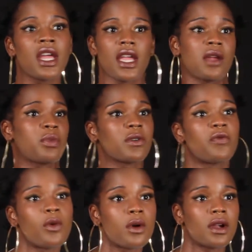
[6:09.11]
and
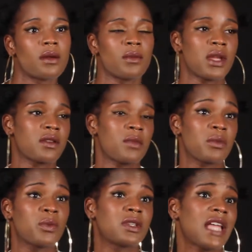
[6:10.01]
perform and be able to make
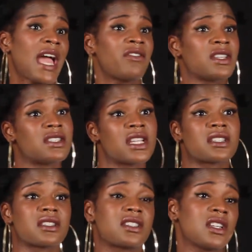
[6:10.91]
people laugh and
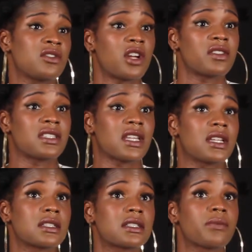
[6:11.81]
dance and sing and do all these
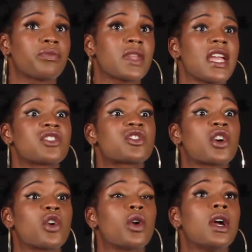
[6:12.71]
things. And
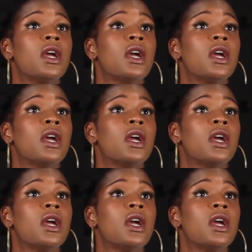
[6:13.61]
so